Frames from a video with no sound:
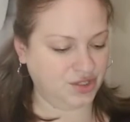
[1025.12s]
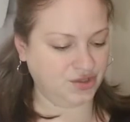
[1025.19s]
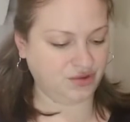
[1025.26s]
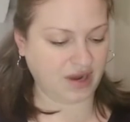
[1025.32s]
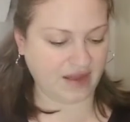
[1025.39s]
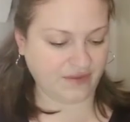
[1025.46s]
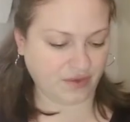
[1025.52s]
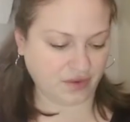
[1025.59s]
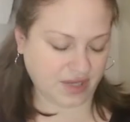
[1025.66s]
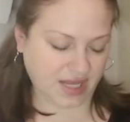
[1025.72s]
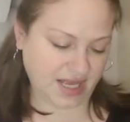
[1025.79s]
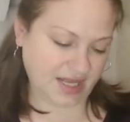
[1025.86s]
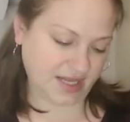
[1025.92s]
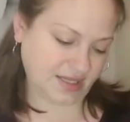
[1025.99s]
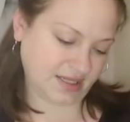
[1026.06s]
travel
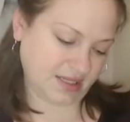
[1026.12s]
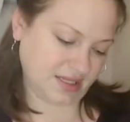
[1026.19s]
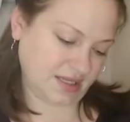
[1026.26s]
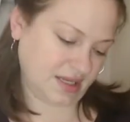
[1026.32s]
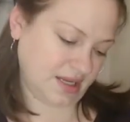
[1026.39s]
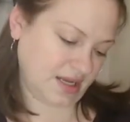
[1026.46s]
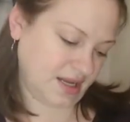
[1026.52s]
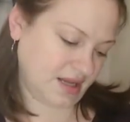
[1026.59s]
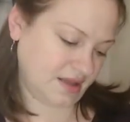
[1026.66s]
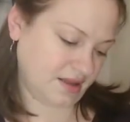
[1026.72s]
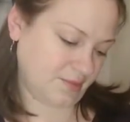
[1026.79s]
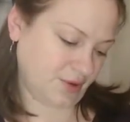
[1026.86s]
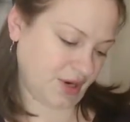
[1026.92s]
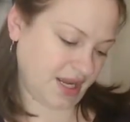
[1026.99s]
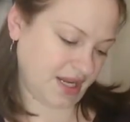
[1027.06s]
case.
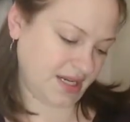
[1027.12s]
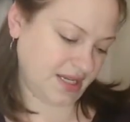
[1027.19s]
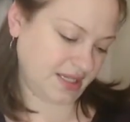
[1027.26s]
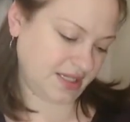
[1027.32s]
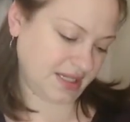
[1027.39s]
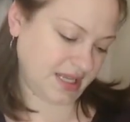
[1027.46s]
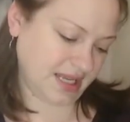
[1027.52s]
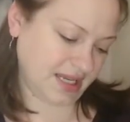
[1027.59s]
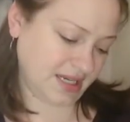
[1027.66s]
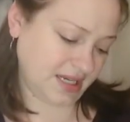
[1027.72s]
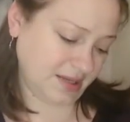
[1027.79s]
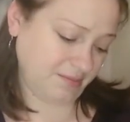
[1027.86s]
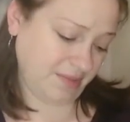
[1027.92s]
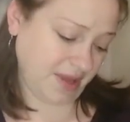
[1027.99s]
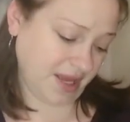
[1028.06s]
The brand is
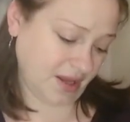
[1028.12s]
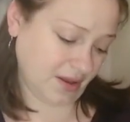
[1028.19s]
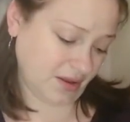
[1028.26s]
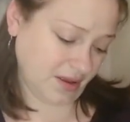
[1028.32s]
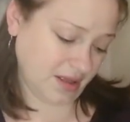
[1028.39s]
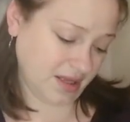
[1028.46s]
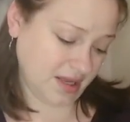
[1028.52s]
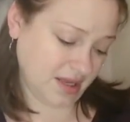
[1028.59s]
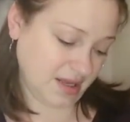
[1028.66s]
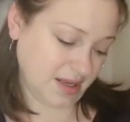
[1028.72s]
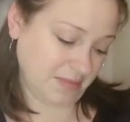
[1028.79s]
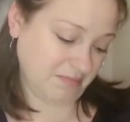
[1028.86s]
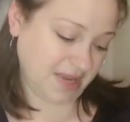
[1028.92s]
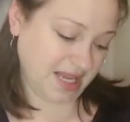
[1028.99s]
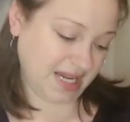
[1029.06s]
N Pel,
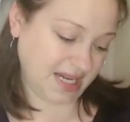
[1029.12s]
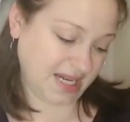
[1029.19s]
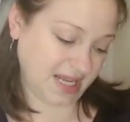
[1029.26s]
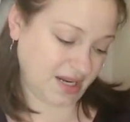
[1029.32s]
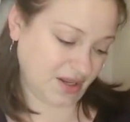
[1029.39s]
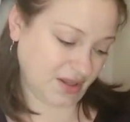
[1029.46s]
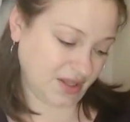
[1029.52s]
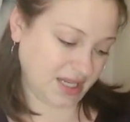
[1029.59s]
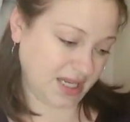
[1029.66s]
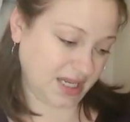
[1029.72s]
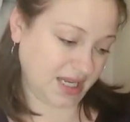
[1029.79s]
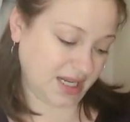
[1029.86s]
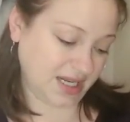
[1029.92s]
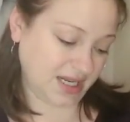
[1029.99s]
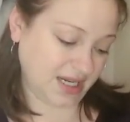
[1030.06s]
made in
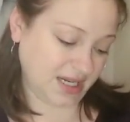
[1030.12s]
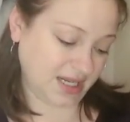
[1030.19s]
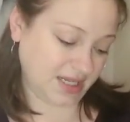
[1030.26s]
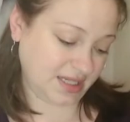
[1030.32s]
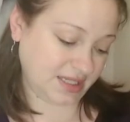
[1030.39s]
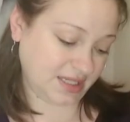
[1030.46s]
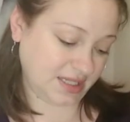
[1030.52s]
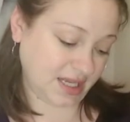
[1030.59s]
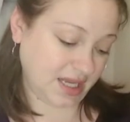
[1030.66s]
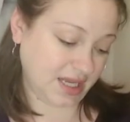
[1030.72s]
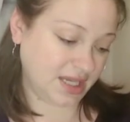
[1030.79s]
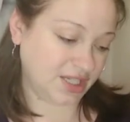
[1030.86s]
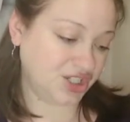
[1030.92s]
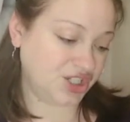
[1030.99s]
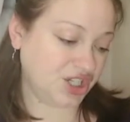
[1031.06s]
Italy, and it is
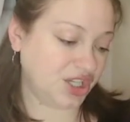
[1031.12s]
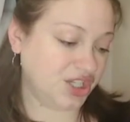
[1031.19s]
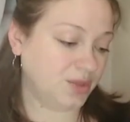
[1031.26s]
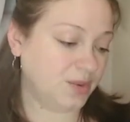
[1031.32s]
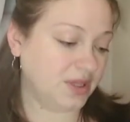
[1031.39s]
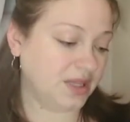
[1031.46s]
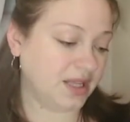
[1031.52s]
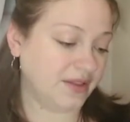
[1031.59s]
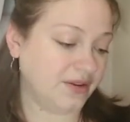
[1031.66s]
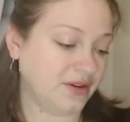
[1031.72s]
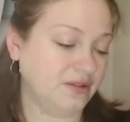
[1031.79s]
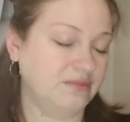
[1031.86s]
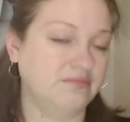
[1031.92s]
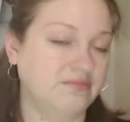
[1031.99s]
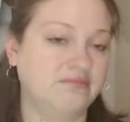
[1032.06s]
genuine
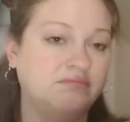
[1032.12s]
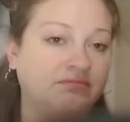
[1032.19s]
leather.